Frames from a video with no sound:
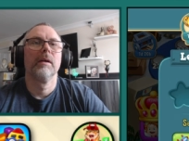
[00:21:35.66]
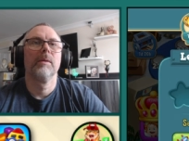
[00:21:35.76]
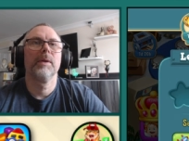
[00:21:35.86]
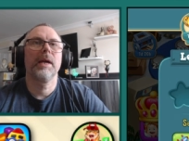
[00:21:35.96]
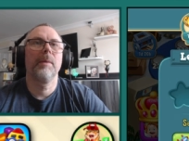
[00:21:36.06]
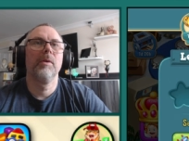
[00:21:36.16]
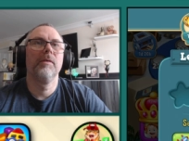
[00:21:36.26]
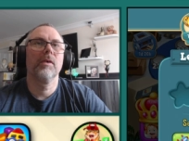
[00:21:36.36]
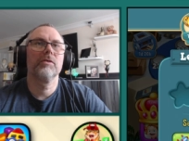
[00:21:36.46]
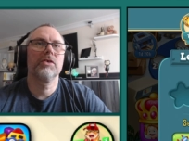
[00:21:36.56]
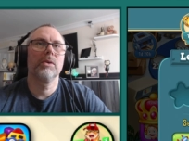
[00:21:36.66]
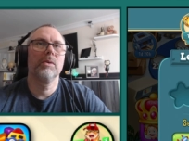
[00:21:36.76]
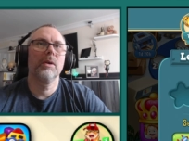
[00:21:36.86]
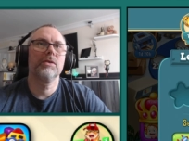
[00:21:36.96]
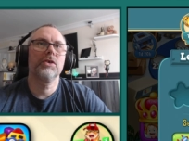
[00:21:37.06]
We now move on to
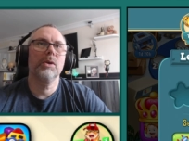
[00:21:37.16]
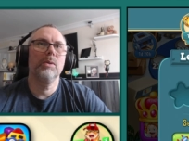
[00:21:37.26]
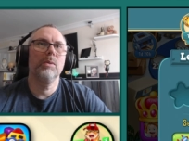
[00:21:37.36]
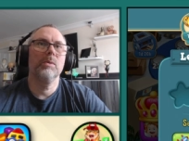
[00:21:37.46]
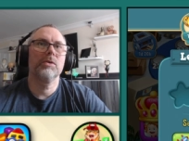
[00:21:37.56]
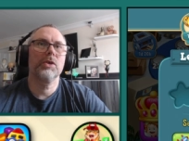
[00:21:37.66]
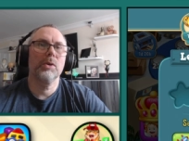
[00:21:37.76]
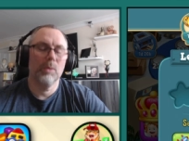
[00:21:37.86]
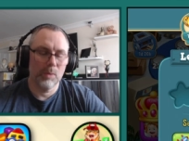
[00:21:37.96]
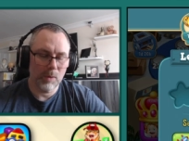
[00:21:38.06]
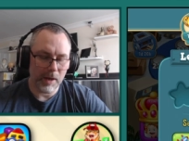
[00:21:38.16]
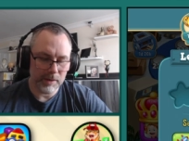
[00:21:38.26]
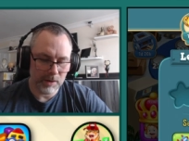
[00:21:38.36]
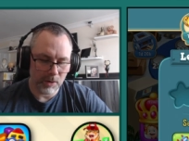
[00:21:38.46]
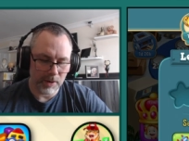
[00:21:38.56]

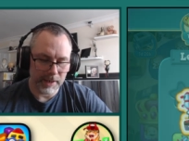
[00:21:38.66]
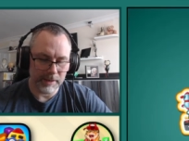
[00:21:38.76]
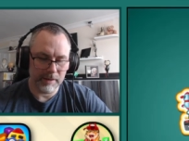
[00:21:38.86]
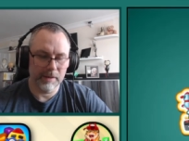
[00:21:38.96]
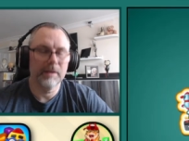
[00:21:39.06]
229.